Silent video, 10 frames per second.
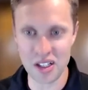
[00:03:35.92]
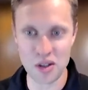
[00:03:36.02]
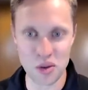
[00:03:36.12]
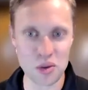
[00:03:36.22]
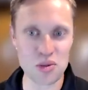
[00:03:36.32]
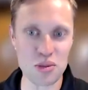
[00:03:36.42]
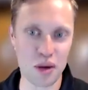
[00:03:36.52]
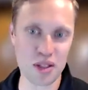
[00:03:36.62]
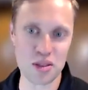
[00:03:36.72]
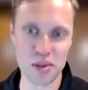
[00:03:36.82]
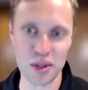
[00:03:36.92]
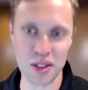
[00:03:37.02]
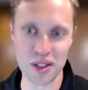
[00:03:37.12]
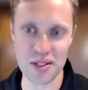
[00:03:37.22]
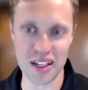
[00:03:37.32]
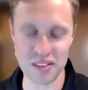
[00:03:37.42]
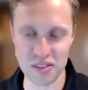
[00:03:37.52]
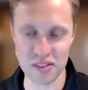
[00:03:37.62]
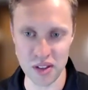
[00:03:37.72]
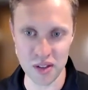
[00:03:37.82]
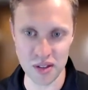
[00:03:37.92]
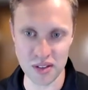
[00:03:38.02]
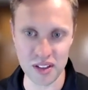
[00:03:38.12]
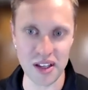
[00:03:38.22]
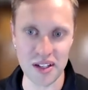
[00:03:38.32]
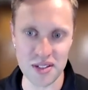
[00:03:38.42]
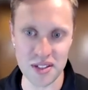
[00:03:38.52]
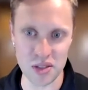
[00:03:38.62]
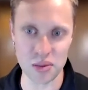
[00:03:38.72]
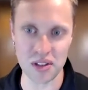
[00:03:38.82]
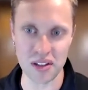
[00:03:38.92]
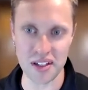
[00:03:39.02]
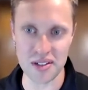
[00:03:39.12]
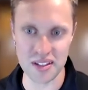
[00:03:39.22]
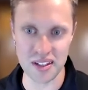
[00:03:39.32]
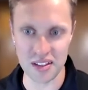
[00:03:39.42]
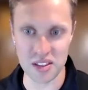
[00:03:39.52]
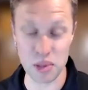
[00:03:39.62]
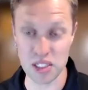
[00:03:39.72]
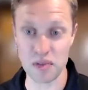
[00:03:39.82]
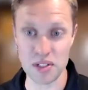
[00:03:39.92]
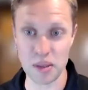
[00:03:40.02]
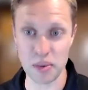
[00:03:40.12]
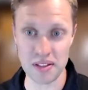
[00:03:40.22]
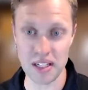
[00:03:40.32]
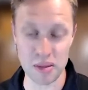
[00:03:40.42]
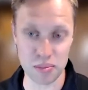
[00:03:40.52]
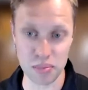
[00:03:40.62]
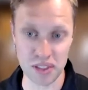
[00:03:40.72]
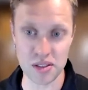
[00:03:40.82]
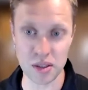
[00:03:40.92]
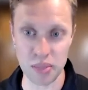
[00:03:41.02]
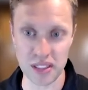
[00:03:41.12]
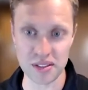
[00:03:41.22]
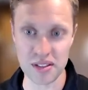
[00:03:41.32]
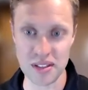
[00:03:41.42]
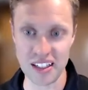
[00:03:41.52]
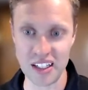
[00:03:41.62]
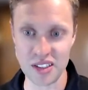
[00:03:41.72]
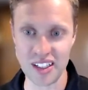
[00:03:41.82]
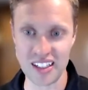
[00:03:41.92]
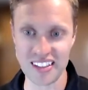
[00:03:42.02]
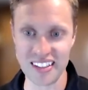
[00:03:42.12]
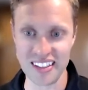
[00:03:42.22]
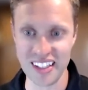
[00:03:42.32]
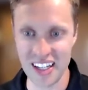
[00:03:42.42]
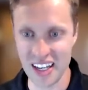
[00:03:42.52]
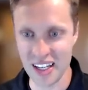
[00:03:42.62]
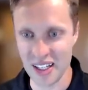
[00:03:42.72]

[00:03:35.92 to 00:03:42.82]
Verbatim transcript: Whose responsibility is that for delays, schedule delays, uh, especially for something that's got potentially penalties in the contract? And yeah, you